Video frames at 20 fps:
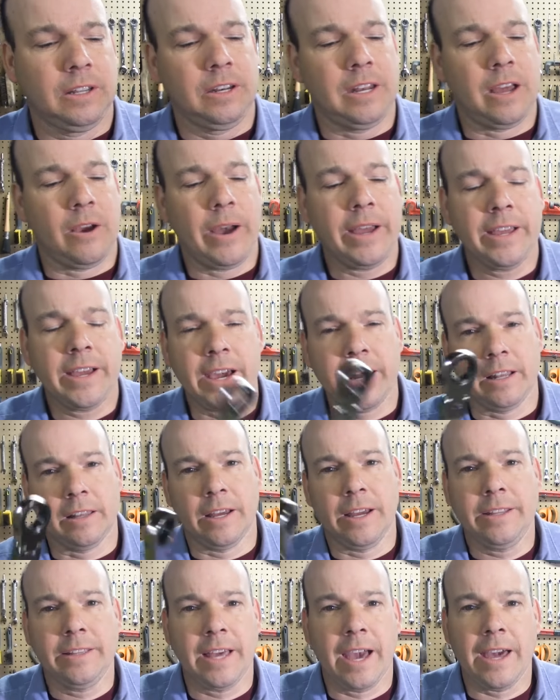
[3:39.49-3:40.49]
Now I kind of
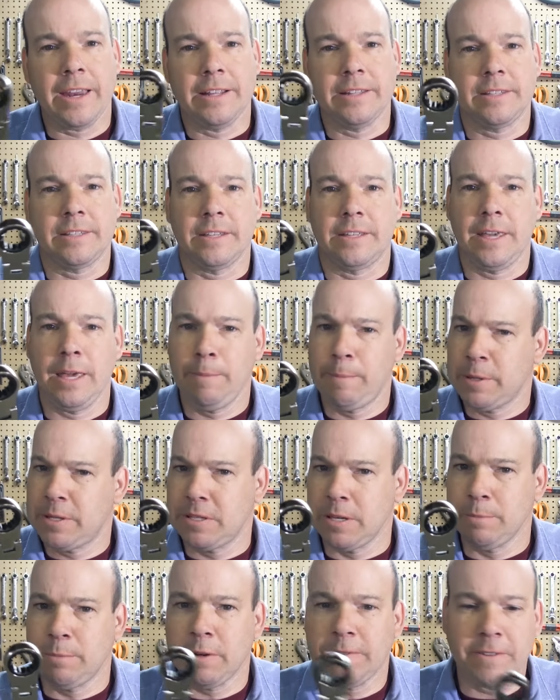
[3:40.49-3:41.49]
like that. It's the keep it
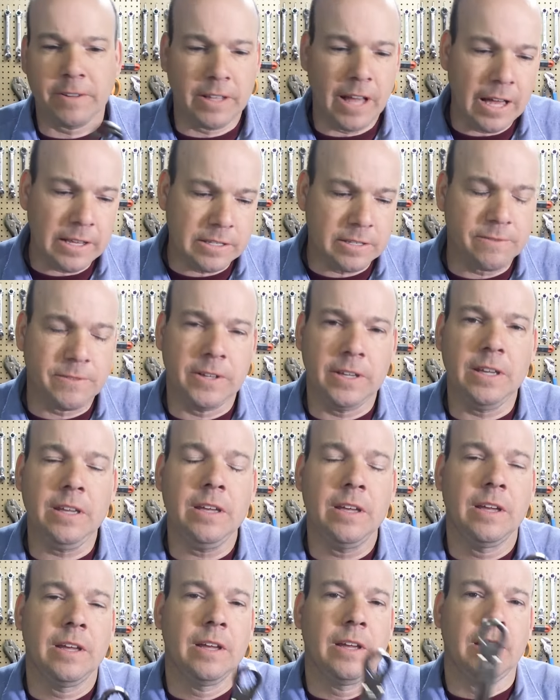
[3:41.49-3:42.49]
simple
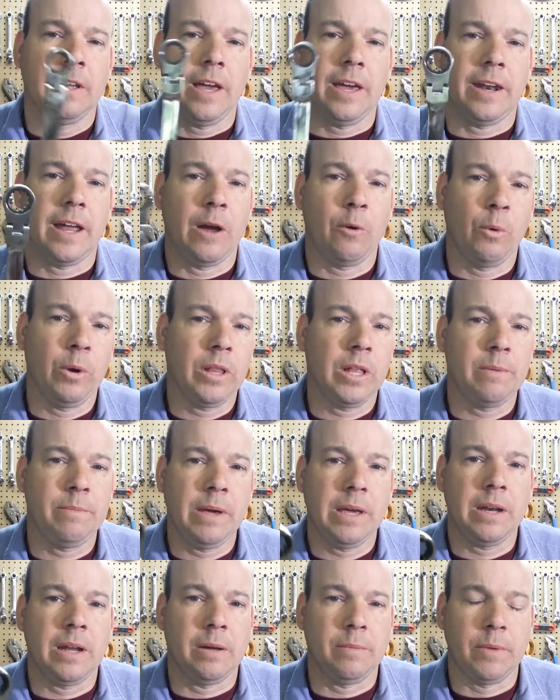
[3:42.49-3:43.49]
philosophy. And I will
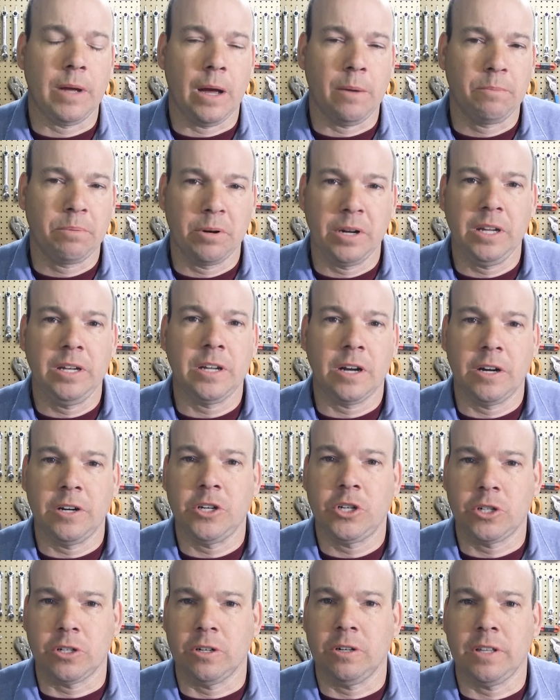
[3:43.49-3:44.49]
admit I'm, I'm pretty
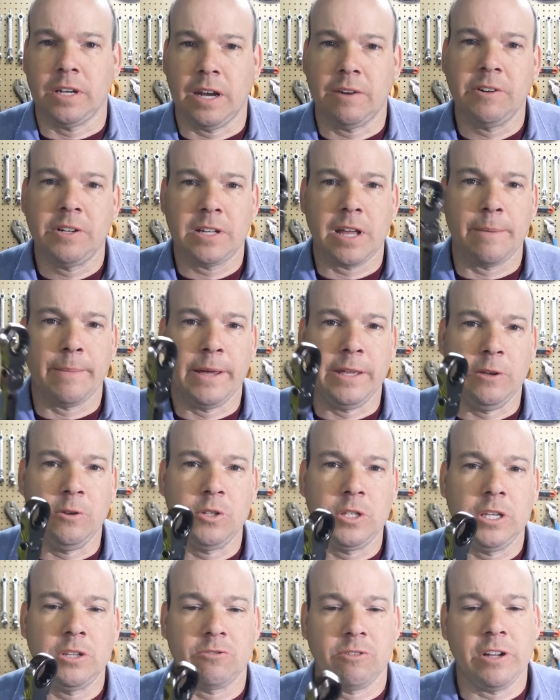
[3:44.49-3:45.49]
darn sure that every time I
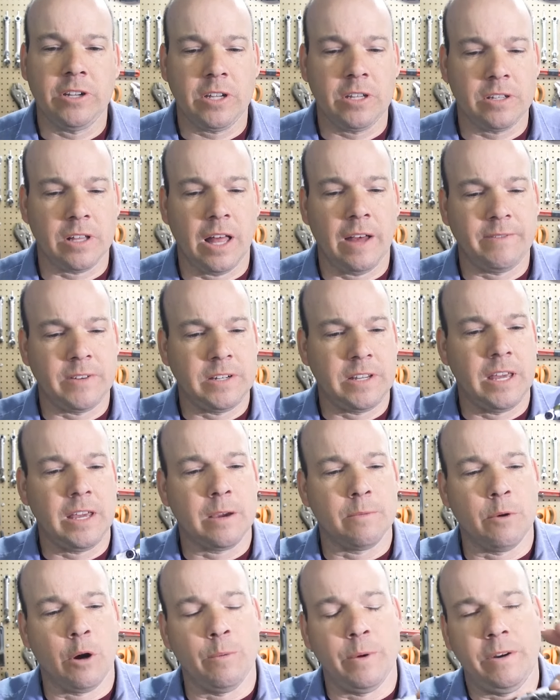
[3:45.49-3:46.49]
use these wrenches, I'll have to
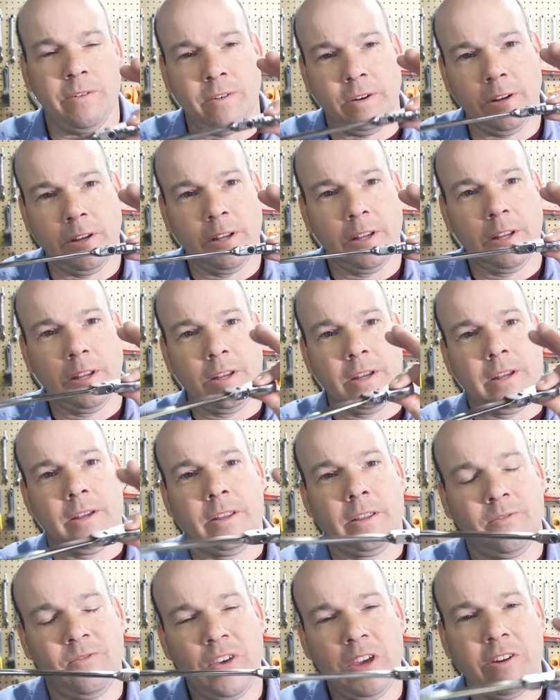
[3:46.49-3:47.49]
take a moment and
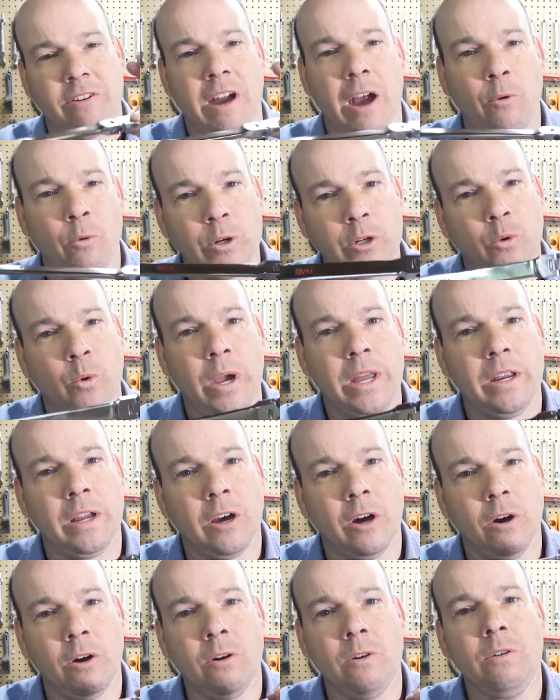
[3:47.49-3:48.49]
figure out which way to
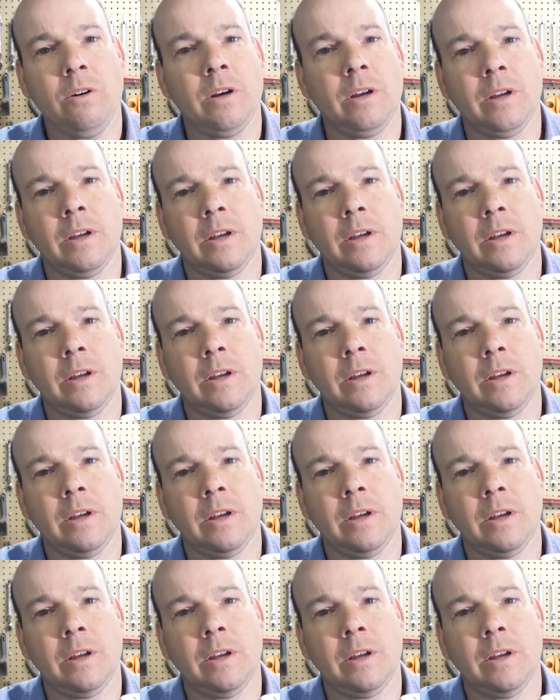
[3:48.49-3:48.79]
go.